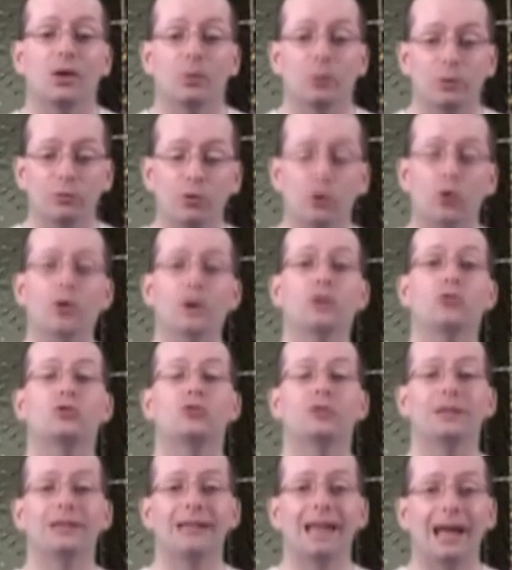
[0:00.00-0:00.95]
We've already
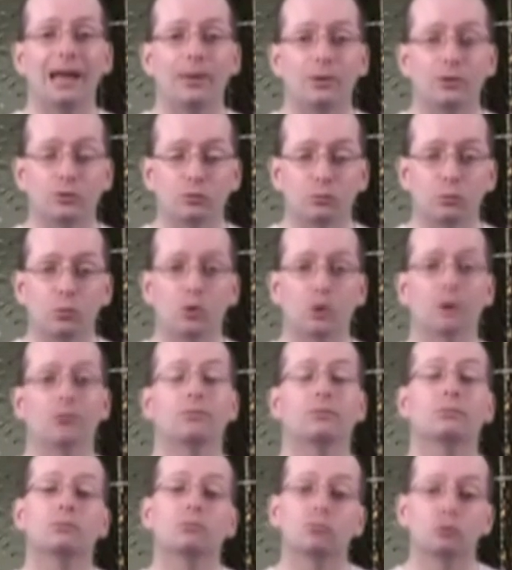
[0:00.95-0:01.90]
seen how it's more
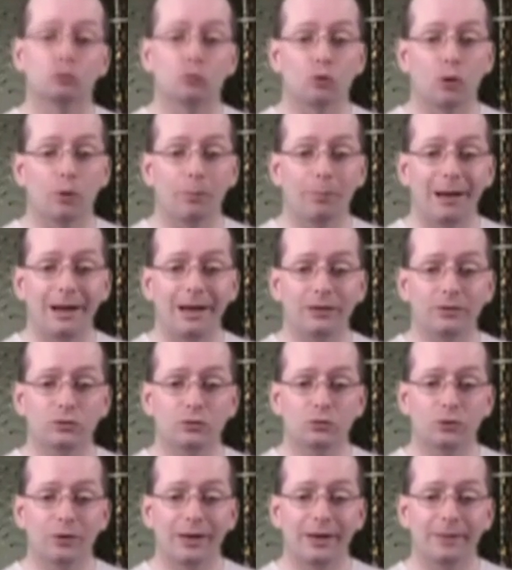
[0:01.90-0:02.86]

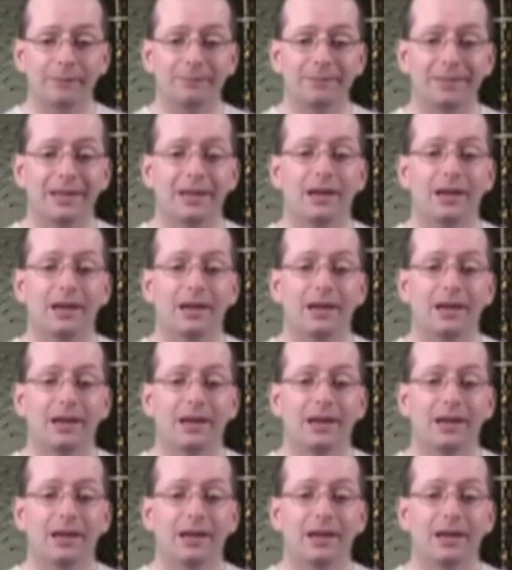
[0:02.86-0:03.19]
robust, right?